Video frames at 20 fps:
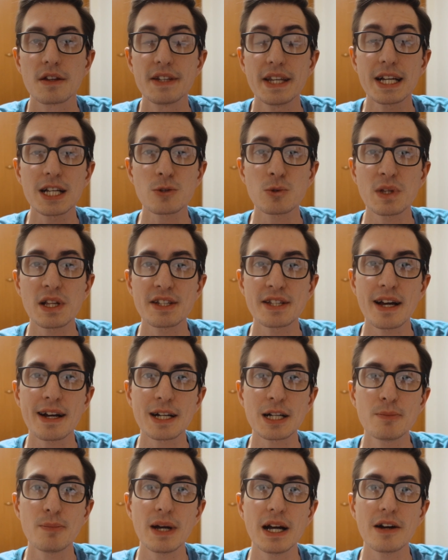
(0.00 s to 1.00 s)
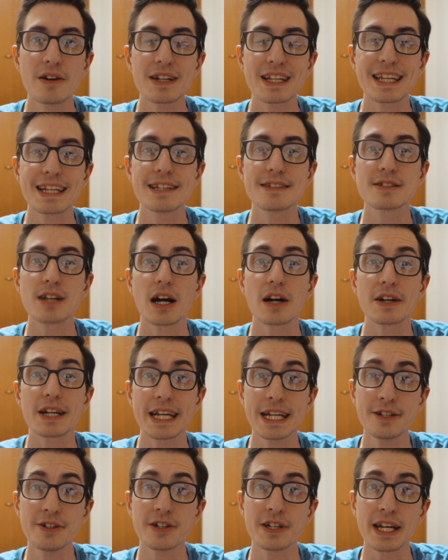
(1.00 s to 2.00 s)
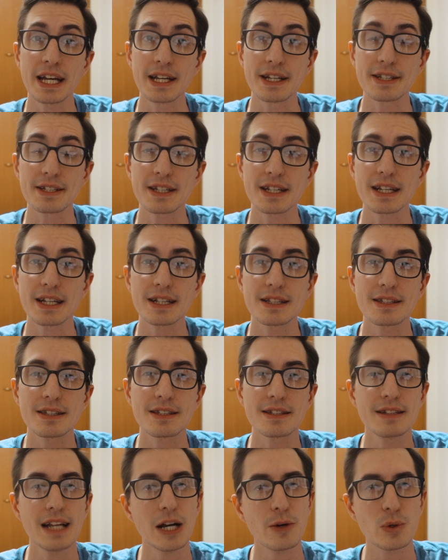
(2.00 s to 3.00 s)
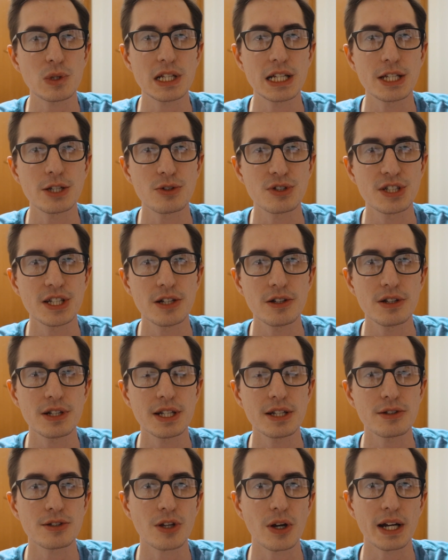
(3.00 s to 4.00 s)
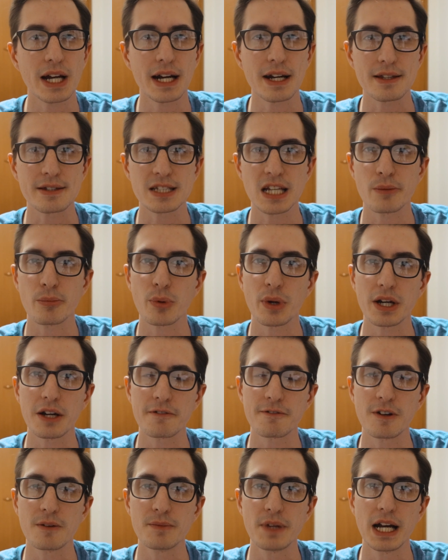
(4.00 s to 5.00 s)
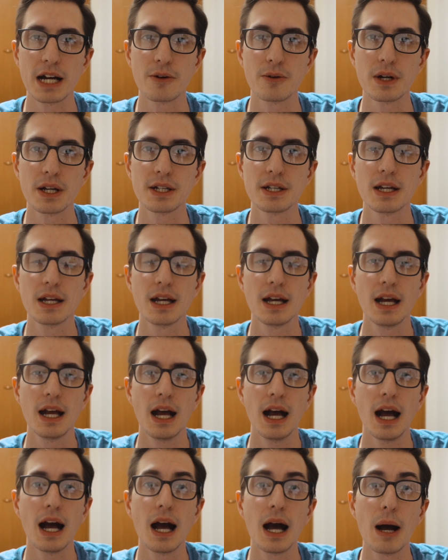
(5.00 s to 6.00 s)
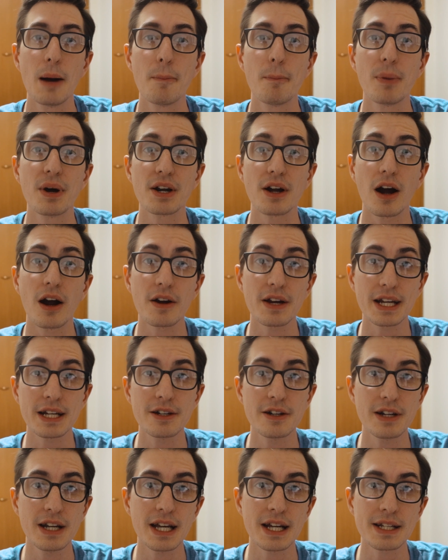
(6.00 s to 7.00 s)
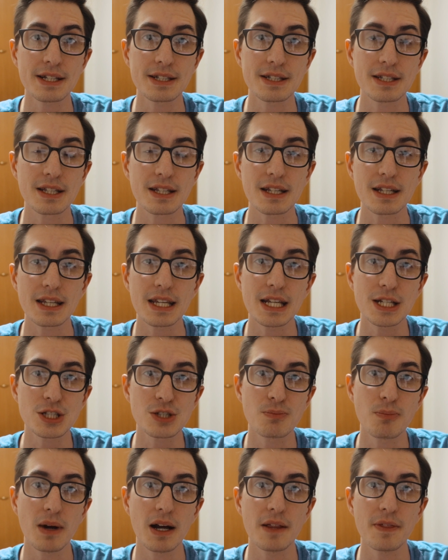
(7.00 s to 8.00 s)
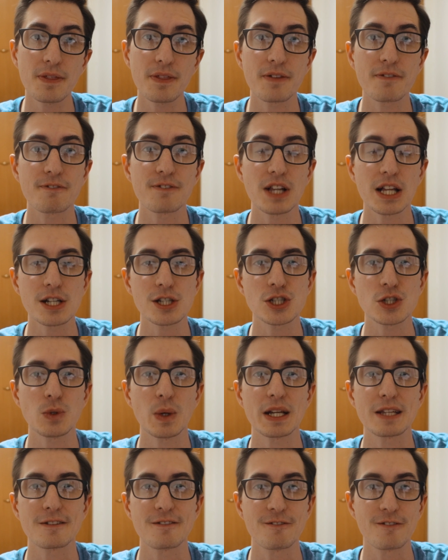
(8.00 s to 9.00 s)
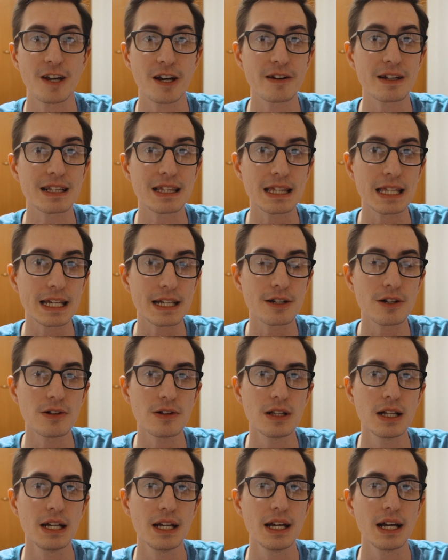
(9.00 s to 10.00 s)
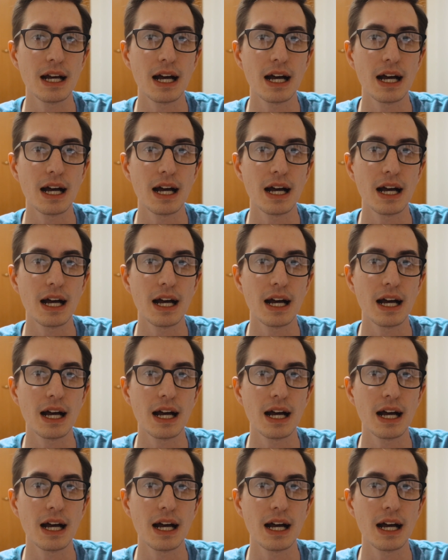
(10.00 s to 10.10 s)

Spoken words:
The next one to talk about is our internet. It's not really a utility, so I kind of separate it from that one. But our internet each month fluctuates very little.